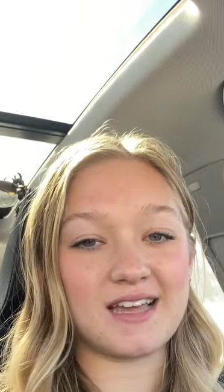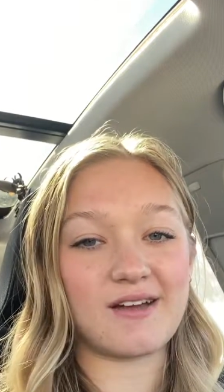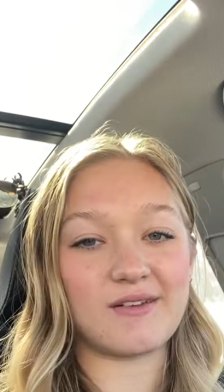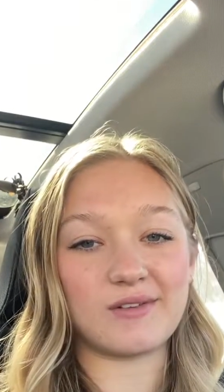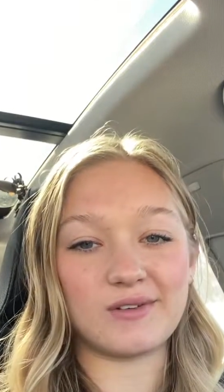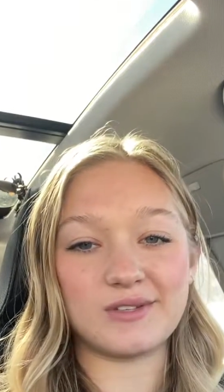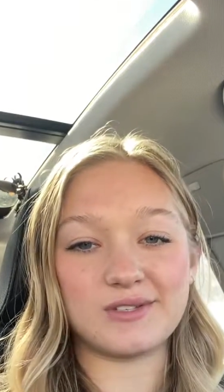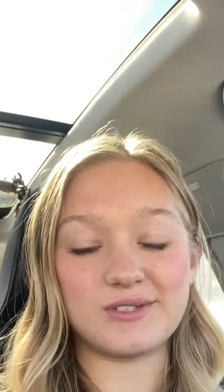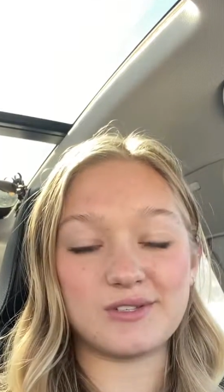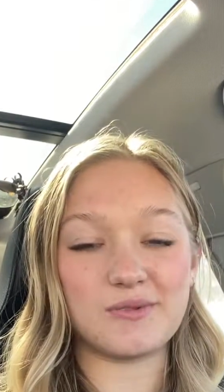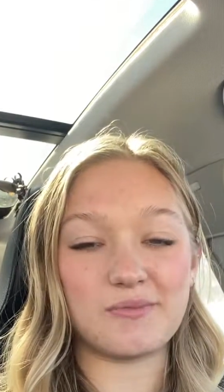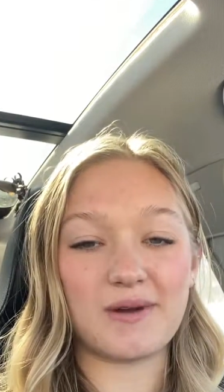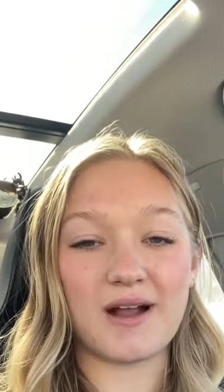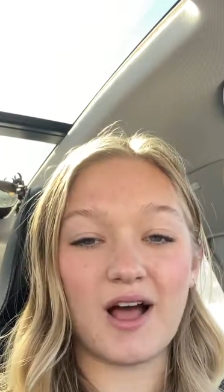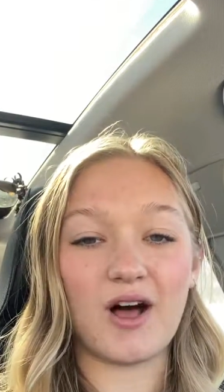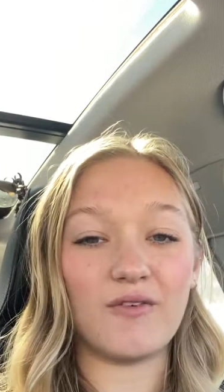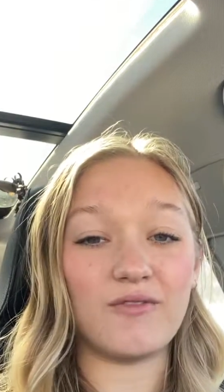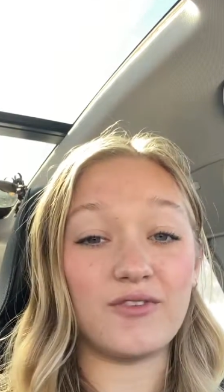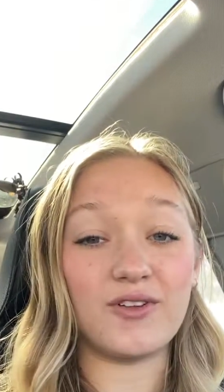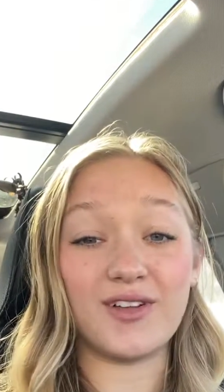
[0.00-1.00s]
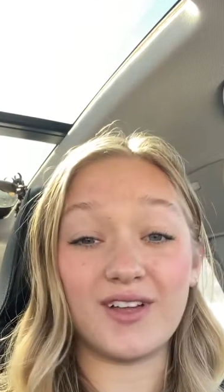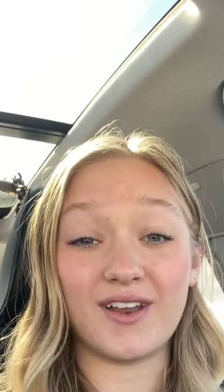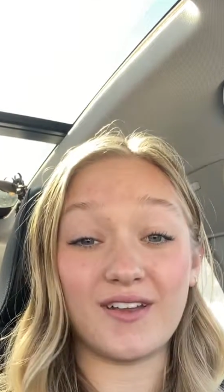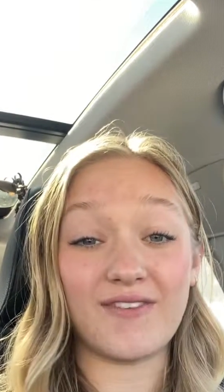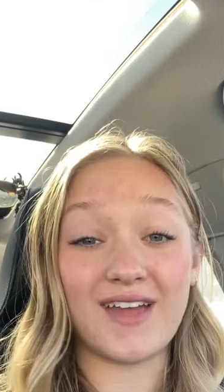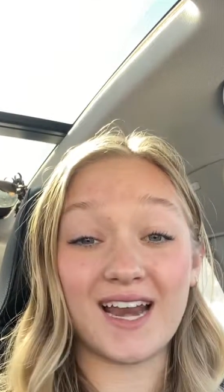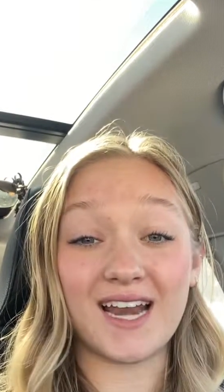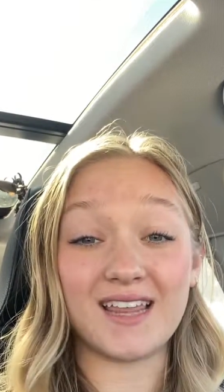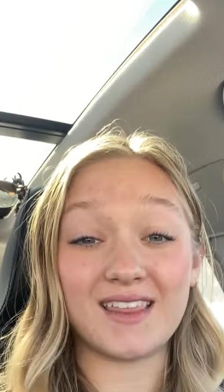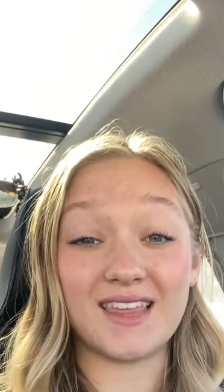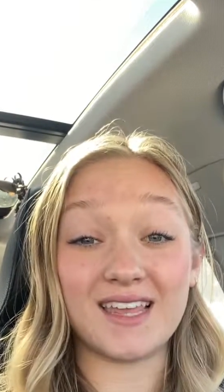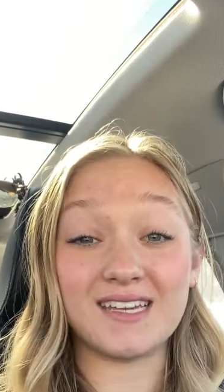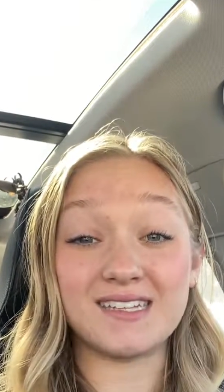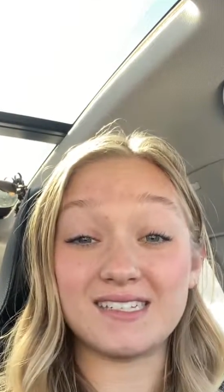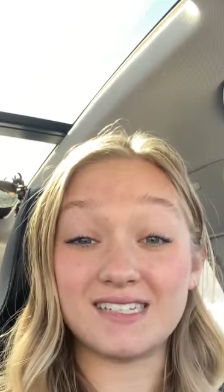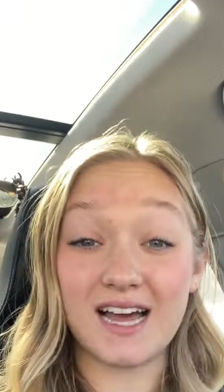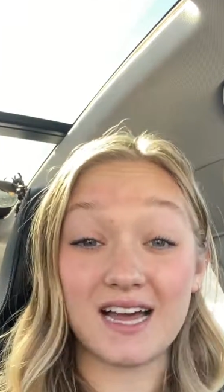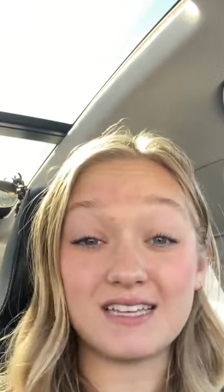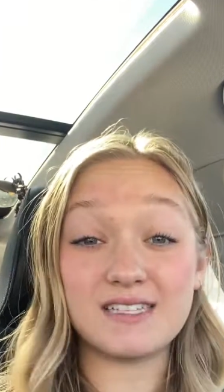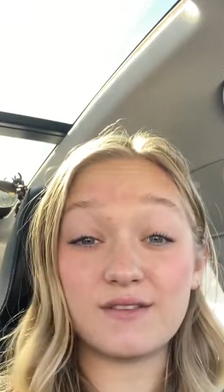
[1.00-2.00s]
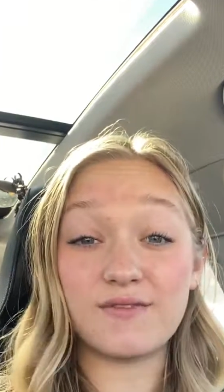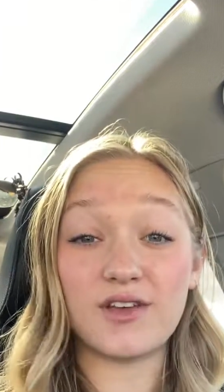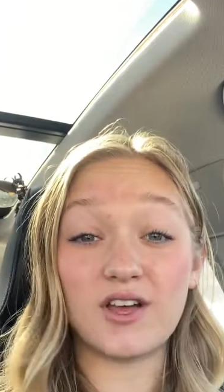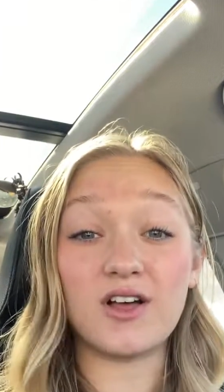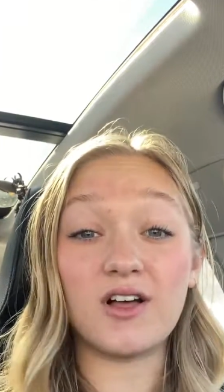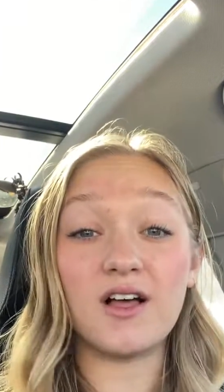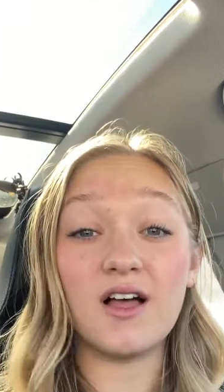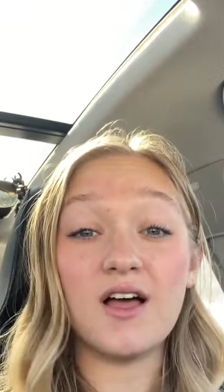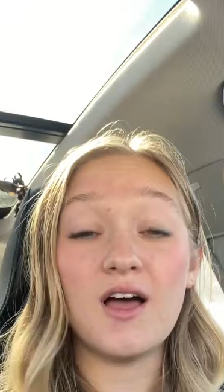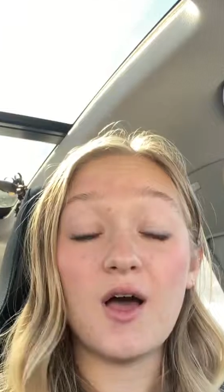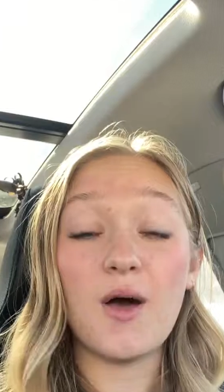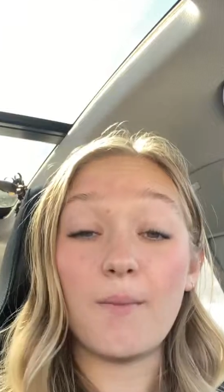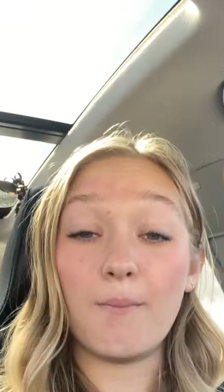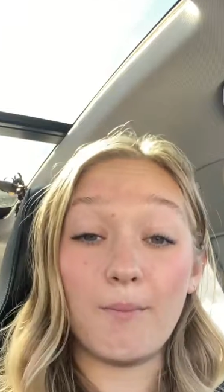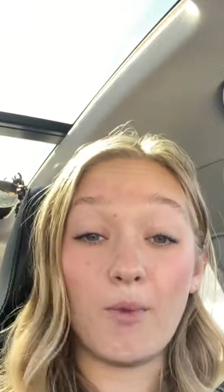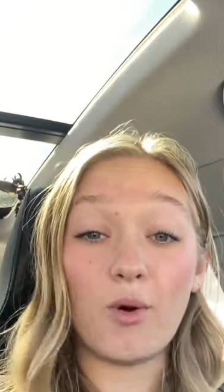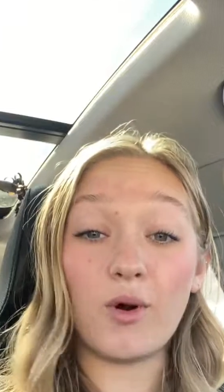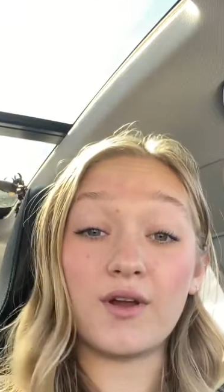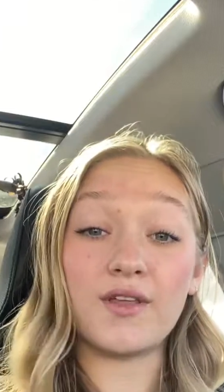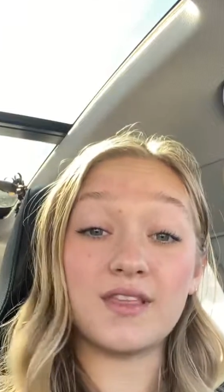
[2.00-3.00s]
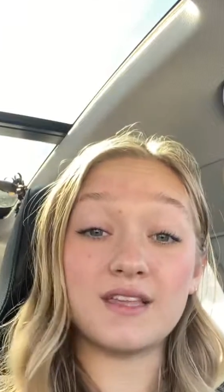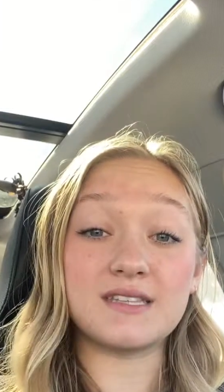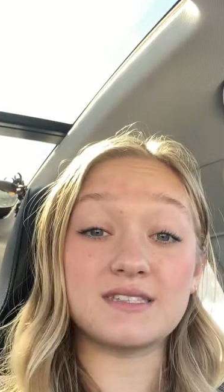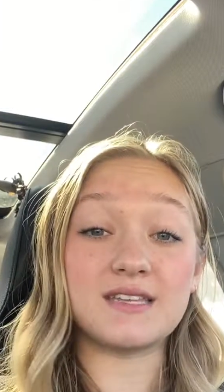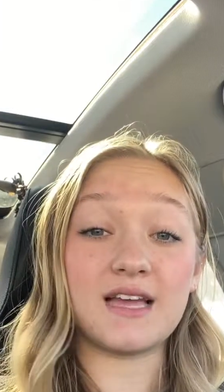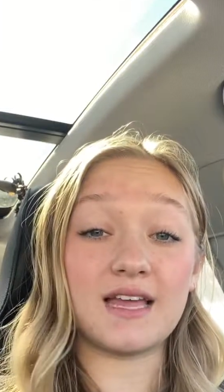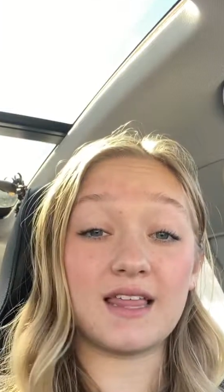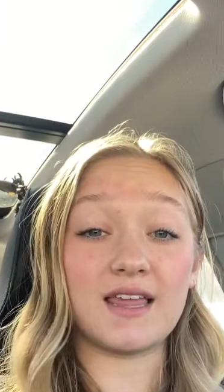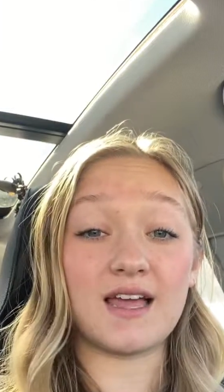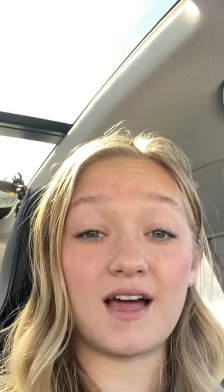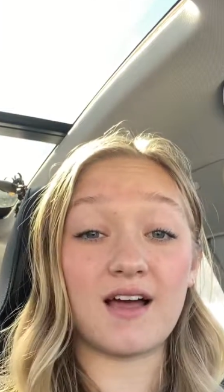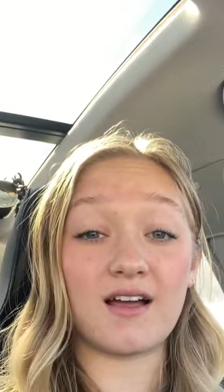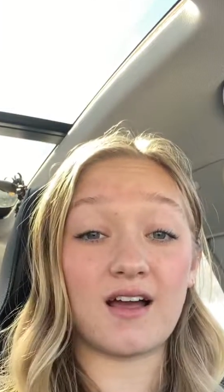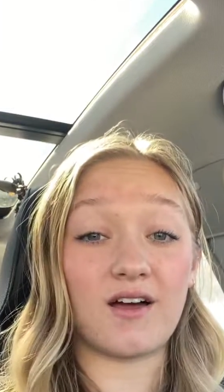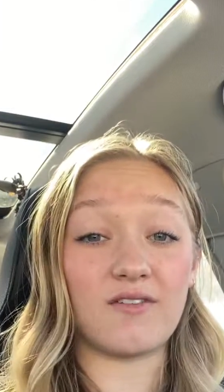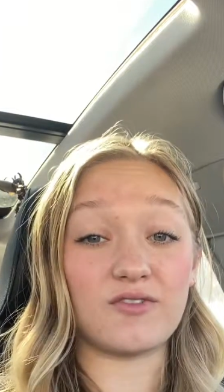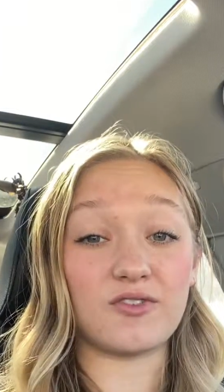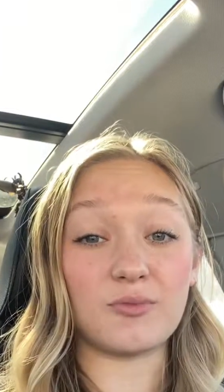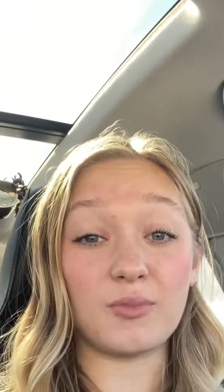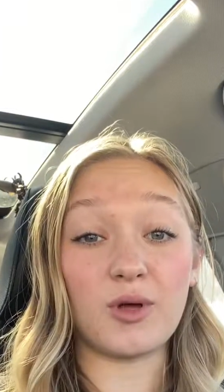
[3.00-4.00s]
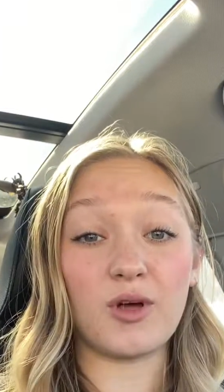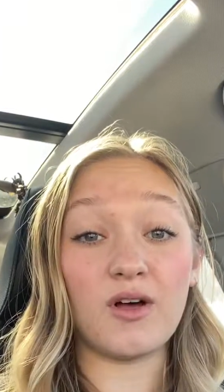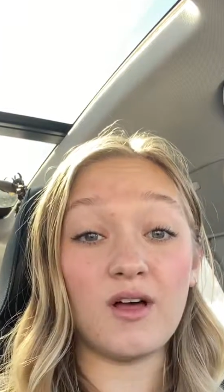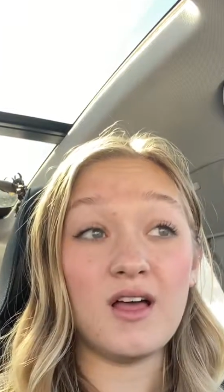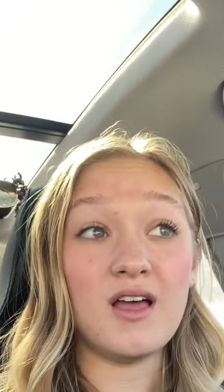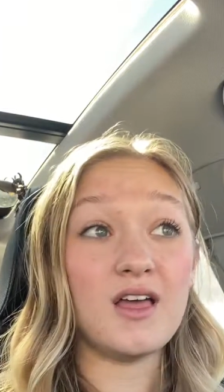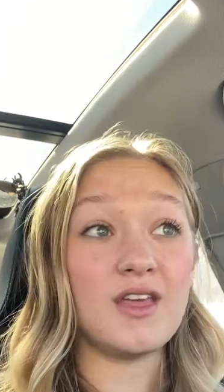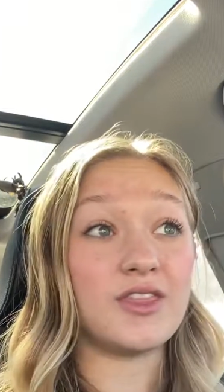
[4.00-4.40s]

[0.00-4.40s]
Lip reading: Everyone's super helpful, and if anything does feel more than slightly uncomfortable,